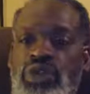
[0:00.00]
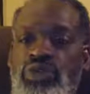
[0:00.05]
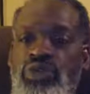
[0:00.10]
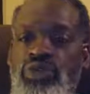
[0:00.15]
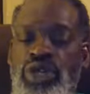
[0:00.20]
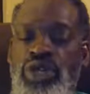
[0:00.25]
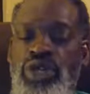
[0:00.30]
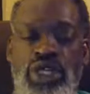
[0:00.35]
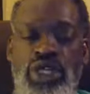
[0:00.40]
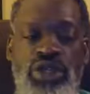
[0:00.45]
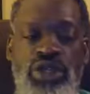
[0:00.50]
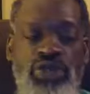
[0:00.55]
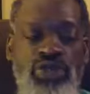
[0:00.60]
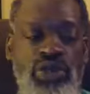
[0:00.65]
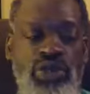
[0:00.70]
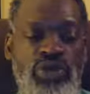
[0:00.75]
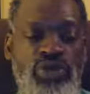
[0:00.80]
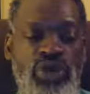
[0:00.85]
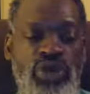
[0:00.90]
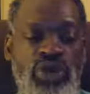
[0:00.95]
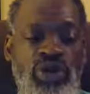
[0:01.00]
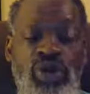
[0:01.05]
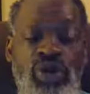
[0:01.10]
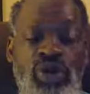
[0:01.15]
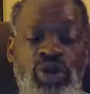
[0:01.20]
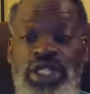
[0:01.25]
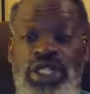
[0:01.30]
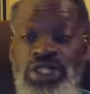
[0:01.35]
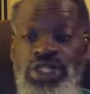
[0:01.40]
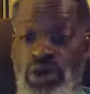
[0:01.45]
we we want to
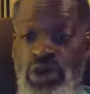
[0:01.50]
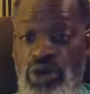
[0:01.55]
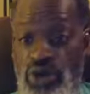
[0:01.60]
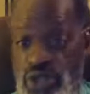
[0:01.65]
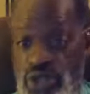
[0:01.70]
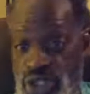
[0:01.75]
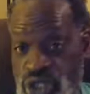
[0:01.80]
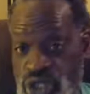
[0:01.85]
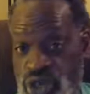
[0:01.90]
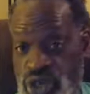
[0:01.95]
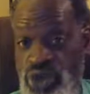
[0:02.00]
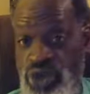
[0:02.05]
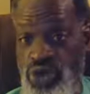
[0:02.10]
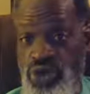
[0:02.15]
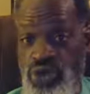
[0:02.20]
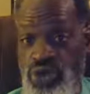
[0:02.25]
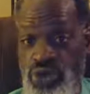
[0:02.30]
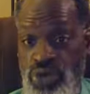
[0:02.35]
watch. So it was cool.